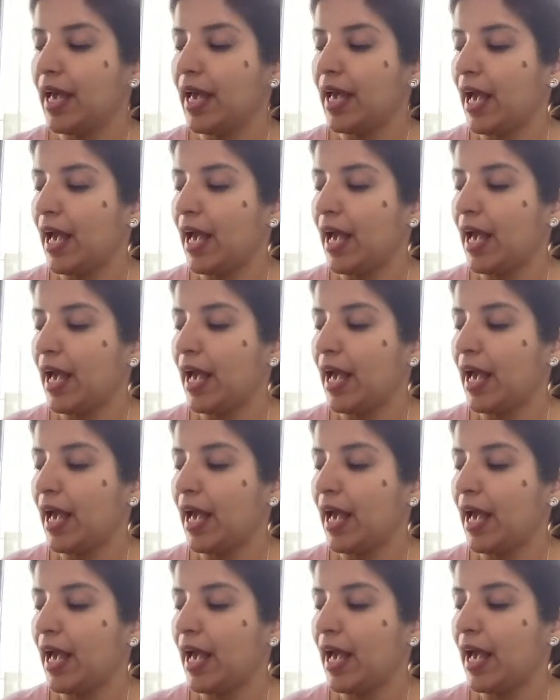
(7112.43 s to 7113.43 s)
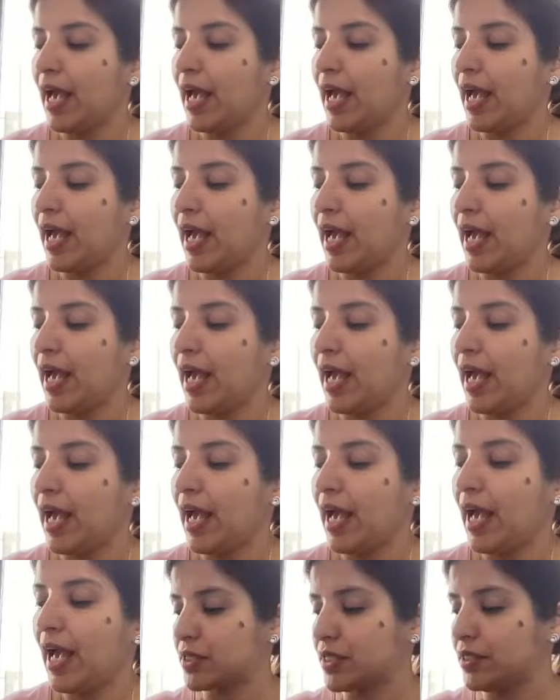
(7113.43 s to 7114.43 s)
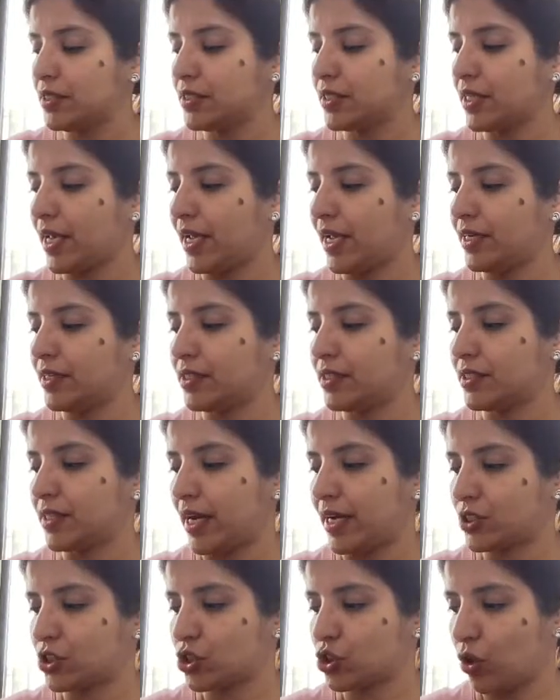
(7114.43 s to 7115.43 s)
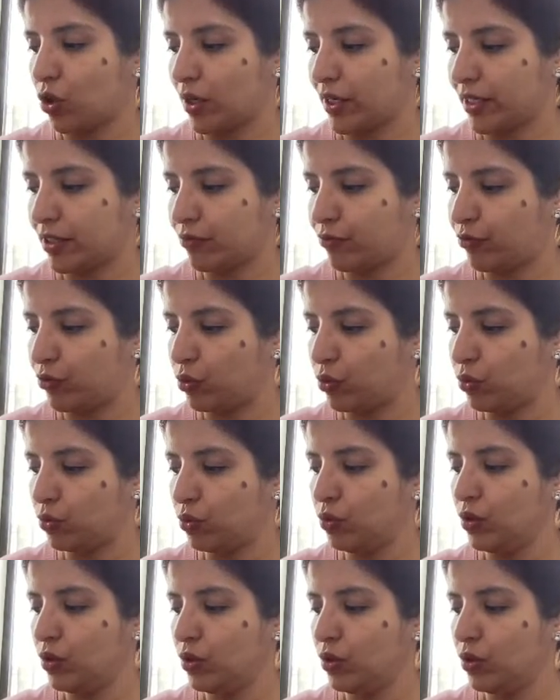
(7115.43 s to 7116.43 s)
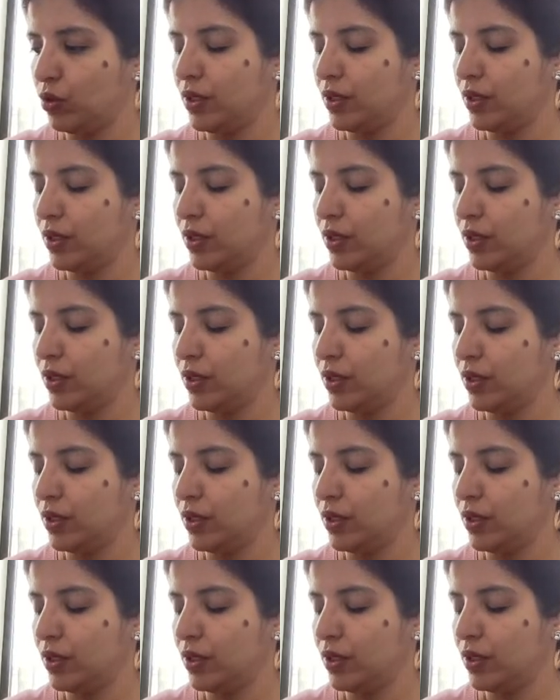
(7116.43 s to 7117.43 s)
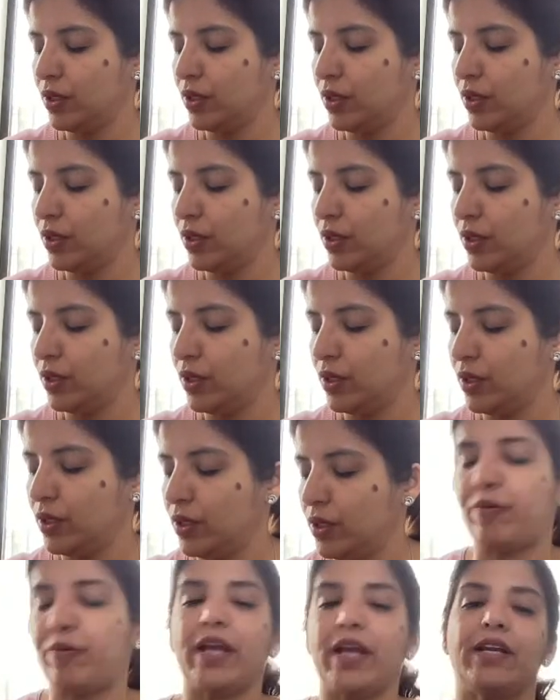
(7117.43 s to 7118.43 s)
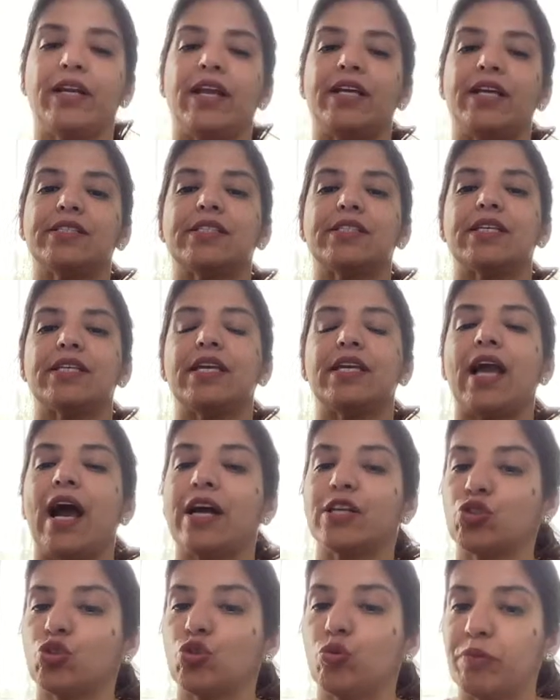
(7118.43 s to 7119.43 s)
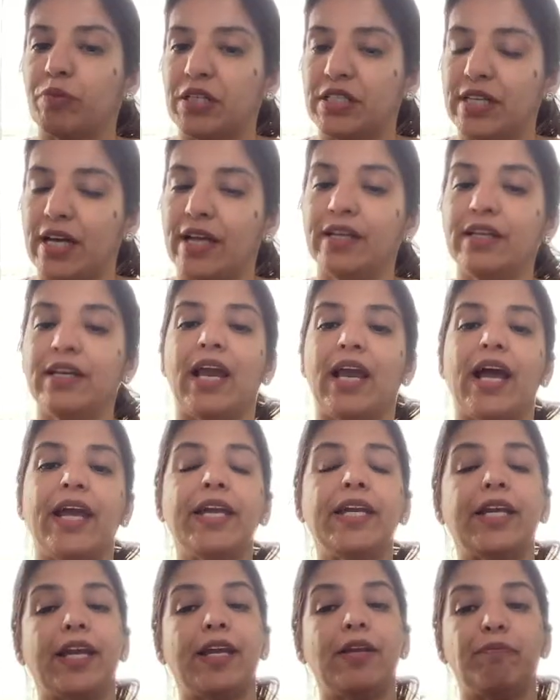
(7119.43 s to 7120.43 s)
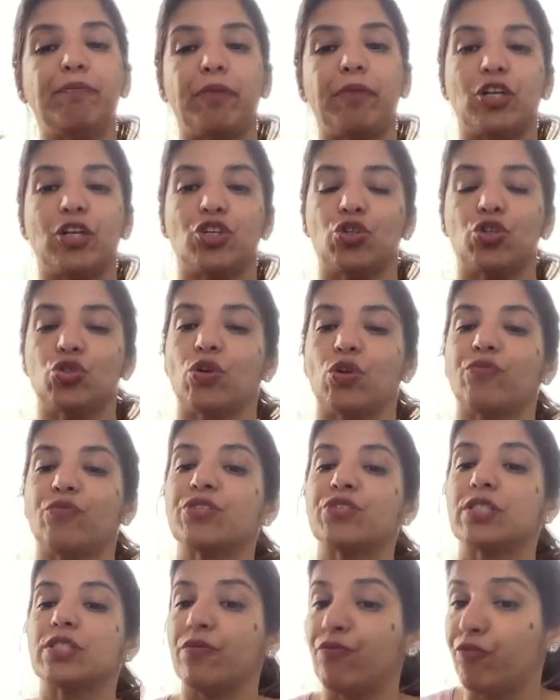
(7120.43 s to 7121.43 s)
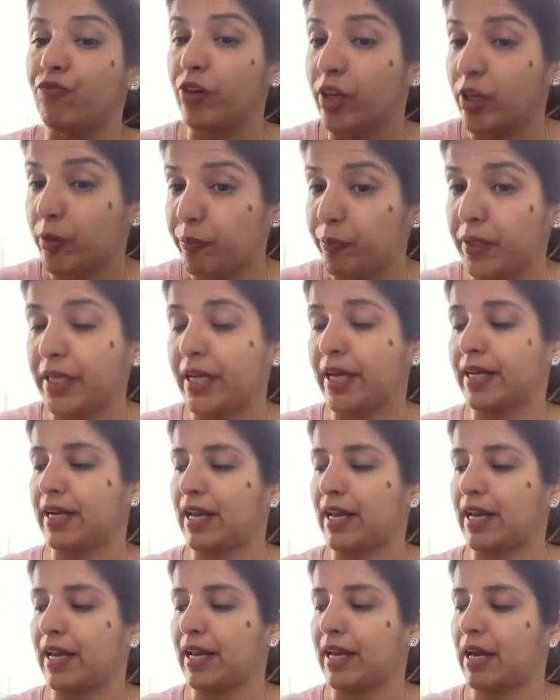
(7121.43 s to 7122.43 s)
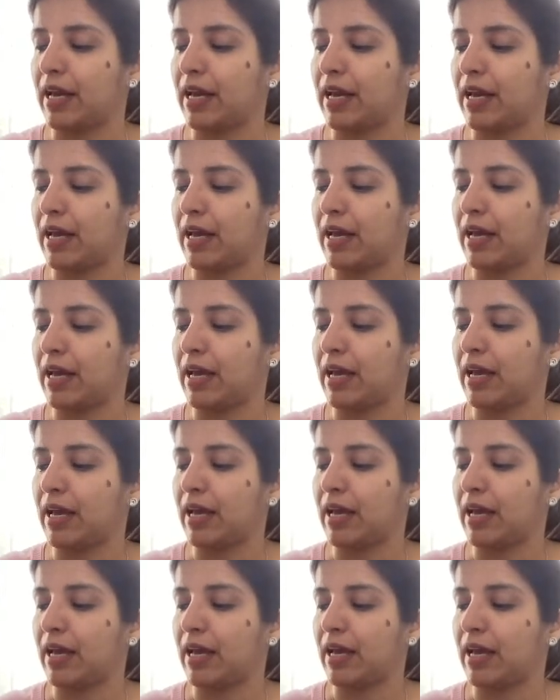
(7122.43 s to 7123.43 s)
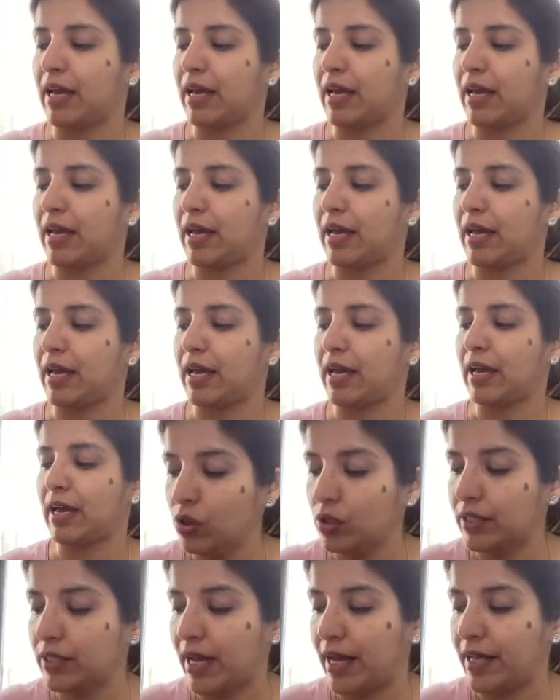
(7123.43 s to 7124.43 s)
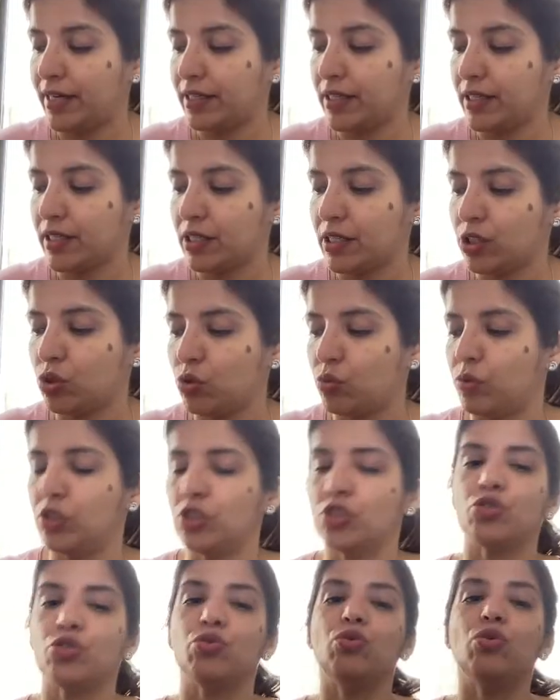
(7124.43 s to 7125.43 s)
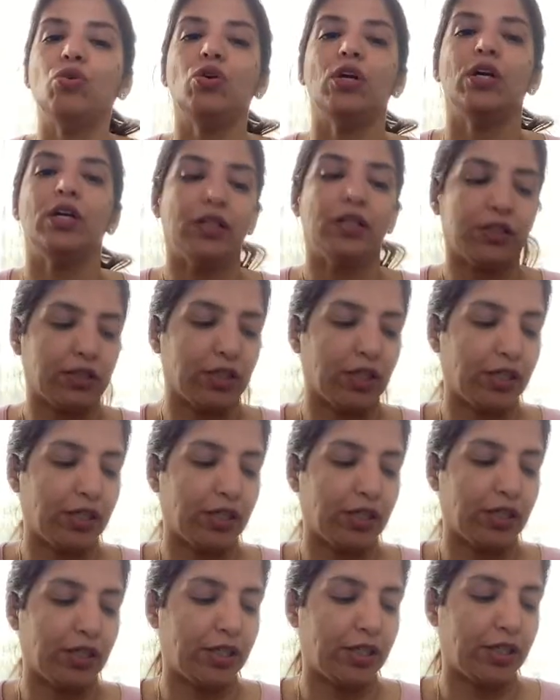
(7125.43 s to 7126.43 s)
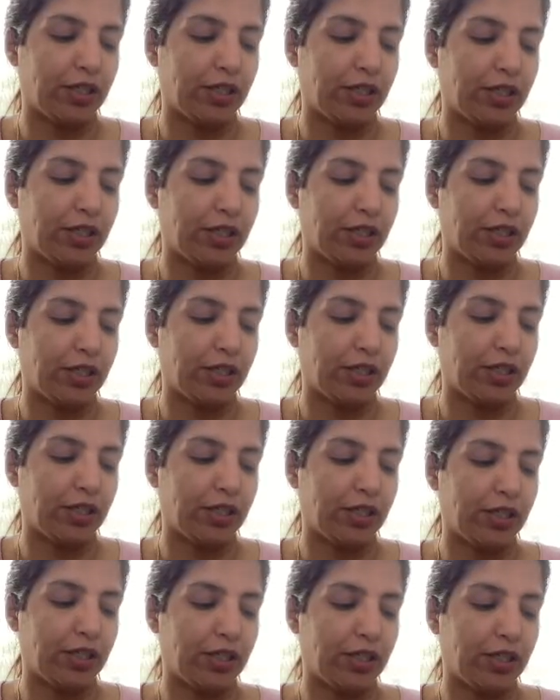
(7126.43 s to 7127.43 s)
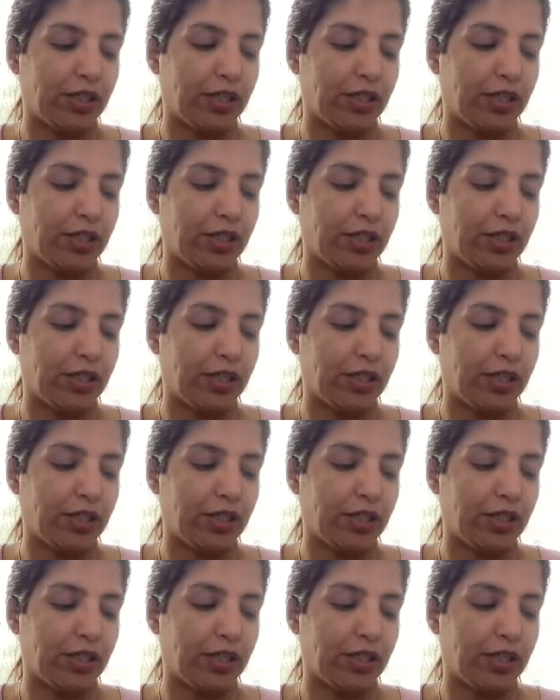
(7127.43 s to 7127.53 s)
And if you are getting absent end diastolic flow, then termination of pregnancy has to be done like in patients of severe preeclampsia at more than equal to 34